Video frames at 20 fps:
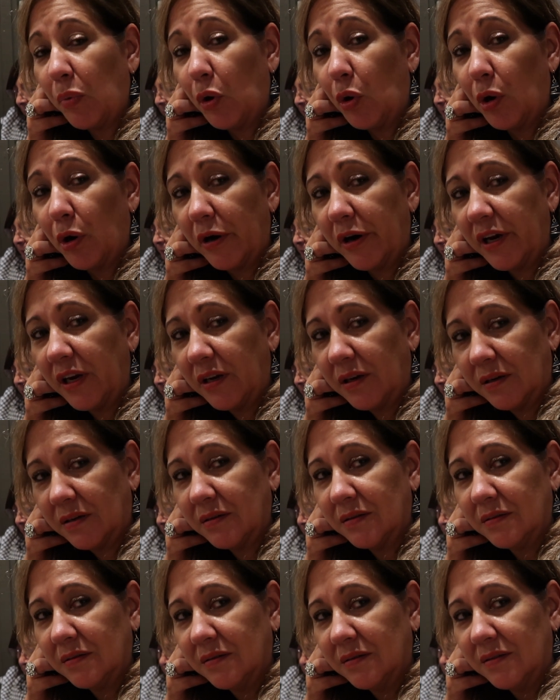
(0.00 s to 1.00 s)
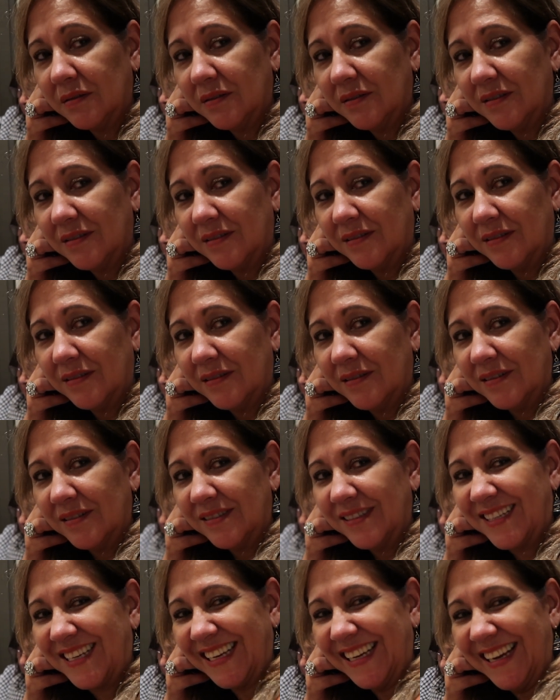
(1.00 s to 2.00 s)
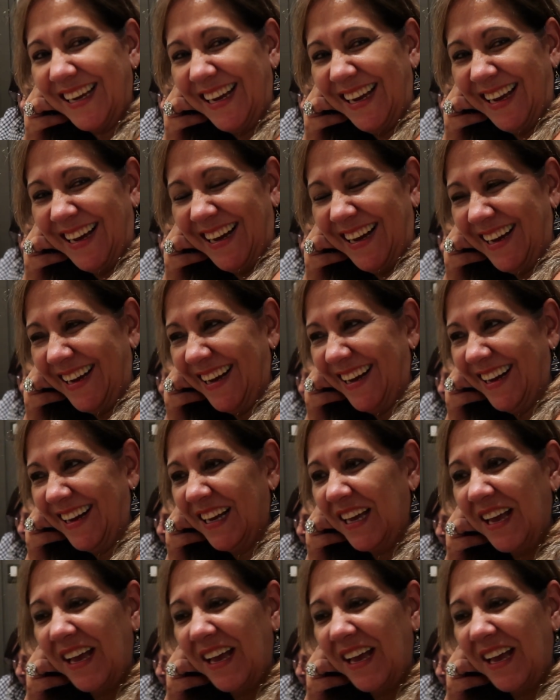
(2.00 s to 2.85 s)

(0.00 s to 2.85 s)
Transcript: boring. Ever. I don't